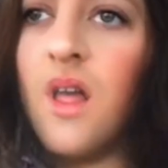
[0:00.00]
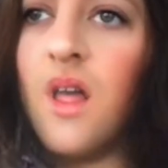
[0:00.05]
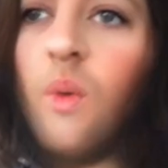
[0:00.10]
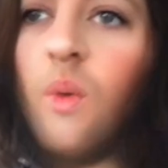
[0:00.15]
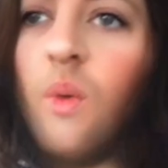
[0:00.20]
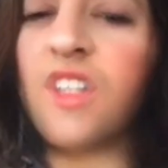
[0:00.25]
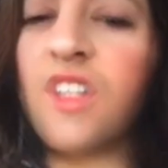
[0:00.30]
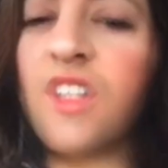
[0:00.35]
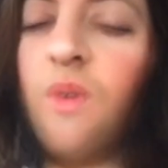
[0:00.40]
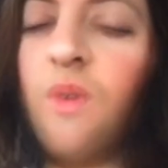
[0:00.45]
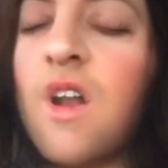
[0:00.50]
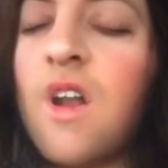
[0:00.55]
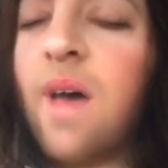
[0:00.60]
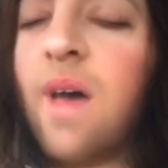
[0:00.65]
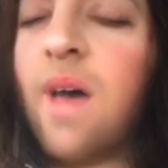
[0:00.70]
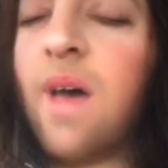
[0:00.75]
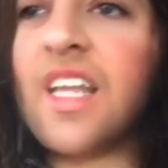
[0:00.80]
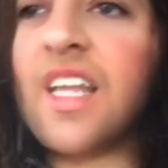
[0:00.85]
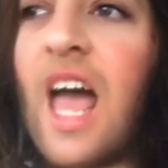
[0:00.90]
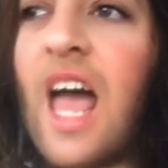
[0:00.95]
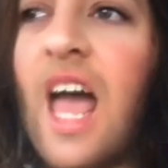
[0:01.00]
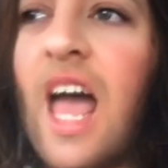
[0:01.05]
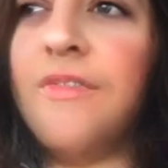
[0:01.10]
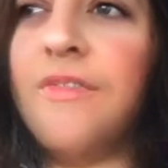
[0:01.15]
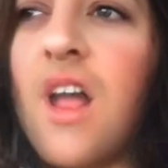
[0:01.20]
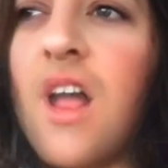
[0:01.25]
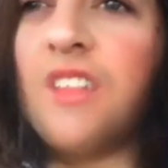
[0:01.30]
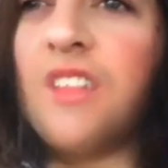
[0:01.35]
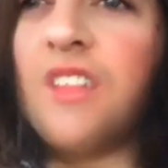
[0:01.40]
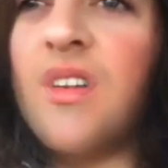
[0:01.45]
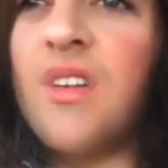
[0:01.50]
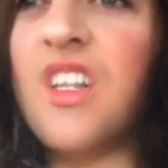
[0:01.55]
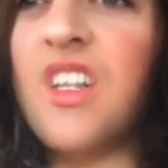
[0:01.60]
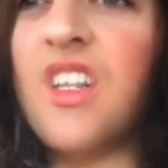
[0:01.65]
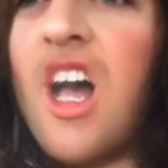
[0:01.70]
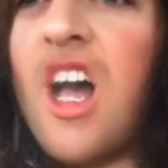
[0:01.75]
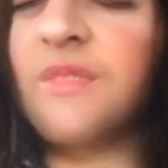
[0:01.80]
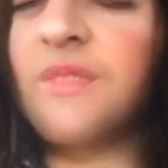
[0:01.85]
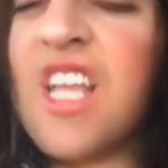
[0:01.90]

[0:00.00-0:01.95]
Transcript: Which one of my guy friends will come